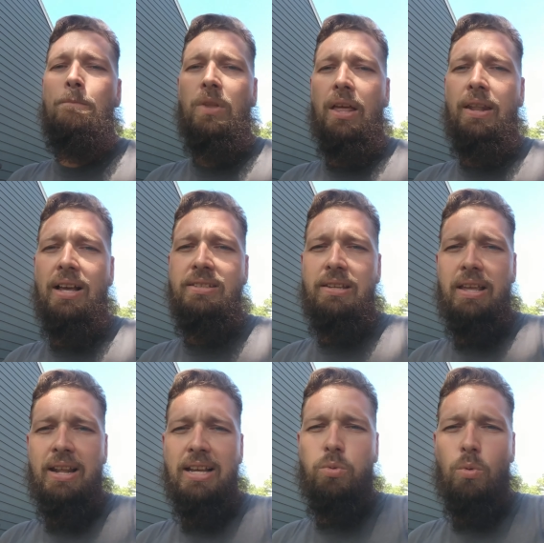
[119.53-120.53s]
And
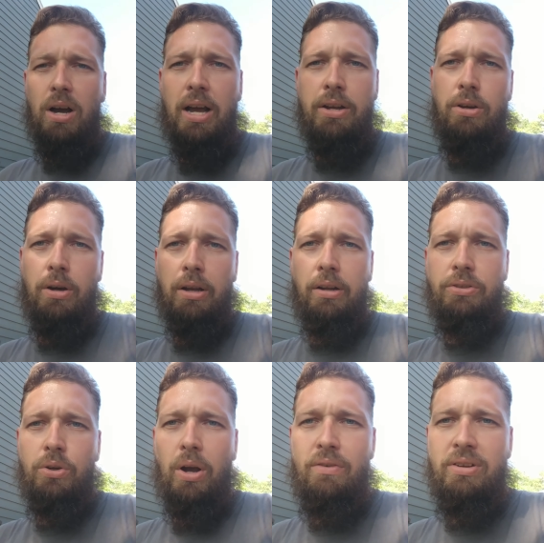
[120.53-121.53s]
that's why I do it.
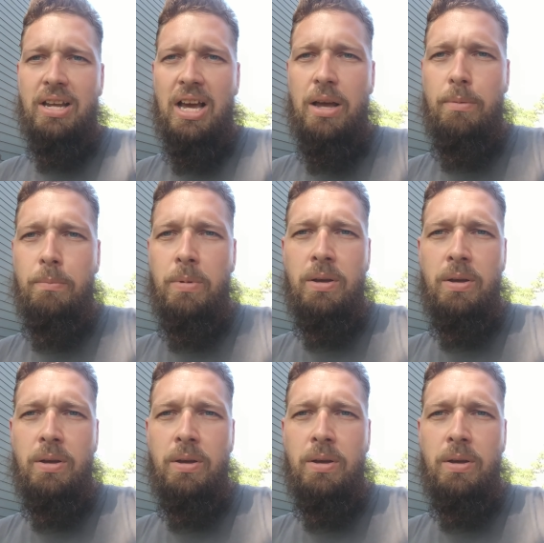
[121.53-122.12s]
So every time